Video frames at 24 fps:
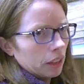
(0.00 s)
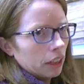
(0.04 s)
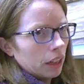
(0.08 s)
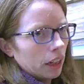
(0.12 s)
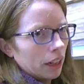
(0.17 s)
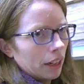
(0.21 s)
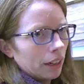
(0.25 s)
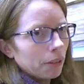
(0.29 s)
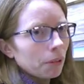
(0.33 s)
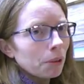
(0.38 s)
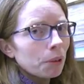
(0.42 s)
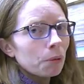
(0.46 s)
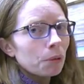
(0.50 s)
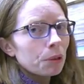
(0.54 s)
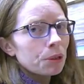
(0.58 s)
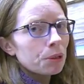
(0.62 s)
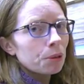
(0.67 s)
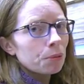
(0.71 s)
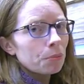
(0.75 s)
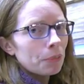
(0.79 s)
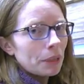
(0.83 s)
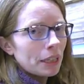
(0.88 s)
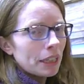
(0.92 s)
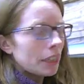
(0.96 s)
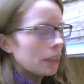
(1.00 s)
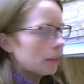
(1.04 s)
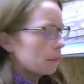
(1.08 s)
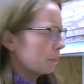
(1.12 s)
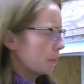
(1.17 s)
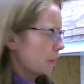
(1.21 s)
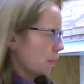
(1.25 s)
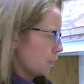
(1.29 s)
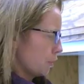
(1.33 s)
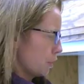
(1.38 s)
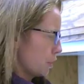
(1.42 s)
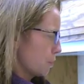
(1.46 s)
I don't know what your medium
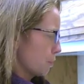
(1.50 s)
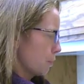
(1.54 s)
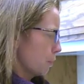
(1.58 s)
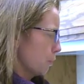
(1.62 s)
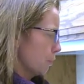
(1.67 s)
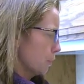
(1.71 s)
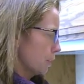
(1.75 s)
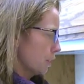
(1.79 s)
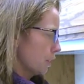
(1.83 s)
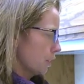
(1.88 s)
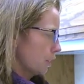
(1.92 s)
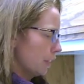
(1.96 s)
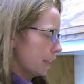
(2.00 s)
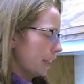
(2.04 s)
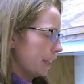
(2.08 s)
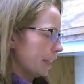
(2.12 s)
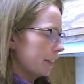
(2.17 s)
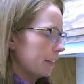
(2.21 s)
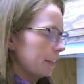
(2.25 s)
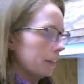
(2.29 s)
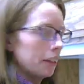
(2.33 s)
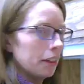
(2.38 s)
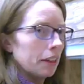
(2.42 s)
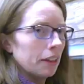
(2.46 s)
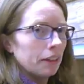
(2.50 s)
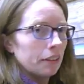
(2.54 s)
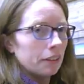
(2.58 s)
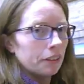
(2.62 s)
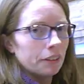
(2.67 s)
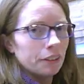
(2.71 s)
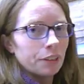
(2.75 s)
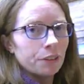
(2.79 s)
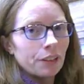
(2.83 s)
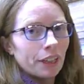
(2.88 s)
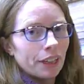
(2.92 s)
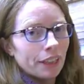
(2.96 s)
and large bowls look like in
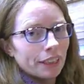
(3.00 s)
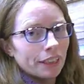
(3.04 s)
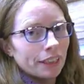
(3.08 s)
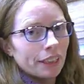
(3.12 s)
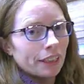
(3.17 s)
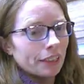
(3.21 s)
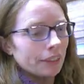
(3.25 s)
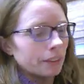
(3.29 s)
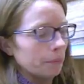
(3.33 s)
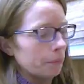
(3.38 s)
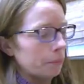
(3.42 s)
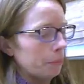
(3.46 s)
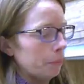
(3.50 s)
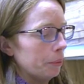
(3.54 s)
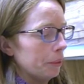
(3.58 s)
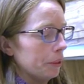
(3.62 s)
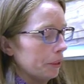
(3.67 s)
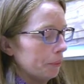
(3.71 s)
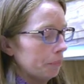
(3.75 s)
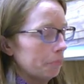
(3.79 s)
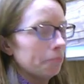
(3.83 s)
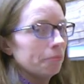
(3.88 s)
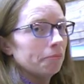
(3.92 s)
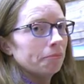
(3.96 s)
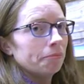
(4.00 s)
the United Kingdom, but